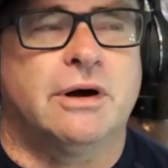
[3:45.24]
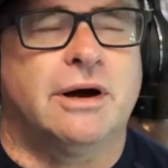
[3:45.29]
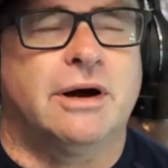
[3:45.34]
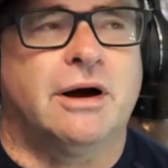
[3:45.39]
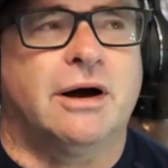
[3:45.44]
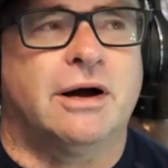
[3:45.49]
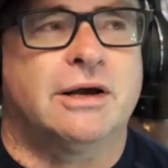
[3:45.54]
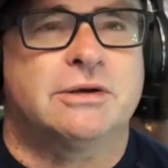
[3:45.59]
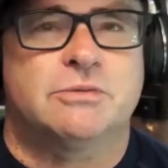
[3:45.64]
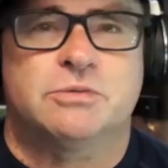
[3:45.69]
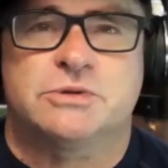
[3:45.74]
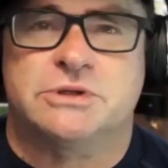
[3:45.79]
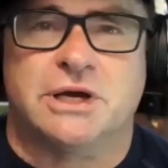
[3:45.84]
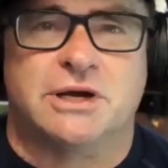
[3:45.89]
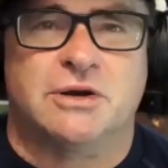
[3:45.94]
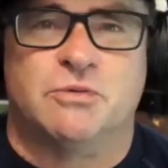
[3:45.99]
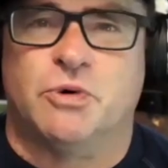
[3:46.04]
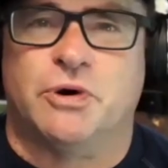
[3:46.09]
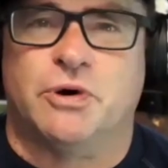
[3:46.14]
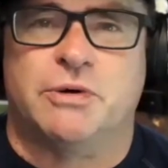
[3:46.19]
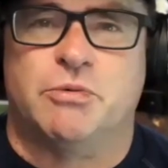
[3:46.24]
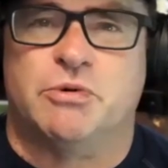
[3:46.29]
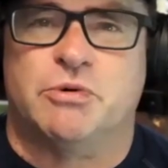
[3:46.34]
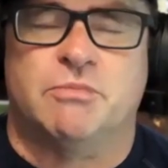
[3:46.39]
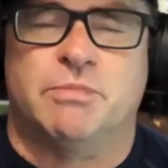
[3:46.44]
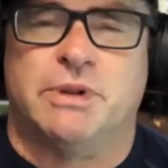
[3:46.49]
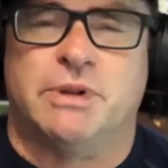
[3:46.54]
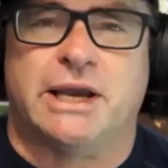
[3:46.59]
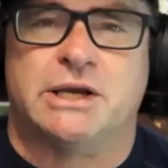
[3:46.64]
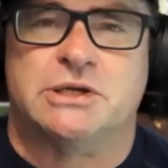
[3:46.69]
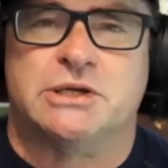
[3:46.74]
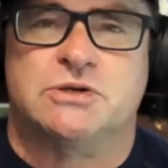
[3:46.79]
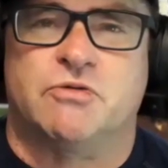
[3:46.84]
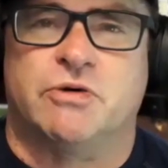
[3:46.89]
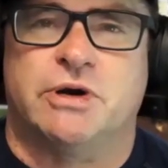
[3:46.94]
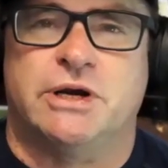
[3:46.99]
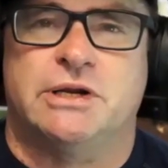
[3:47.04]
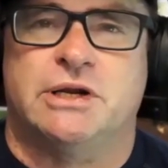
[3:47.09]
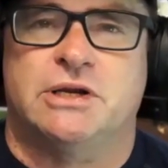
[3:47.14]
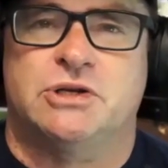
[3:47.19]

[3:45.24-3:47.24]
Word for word: I started working with a black screen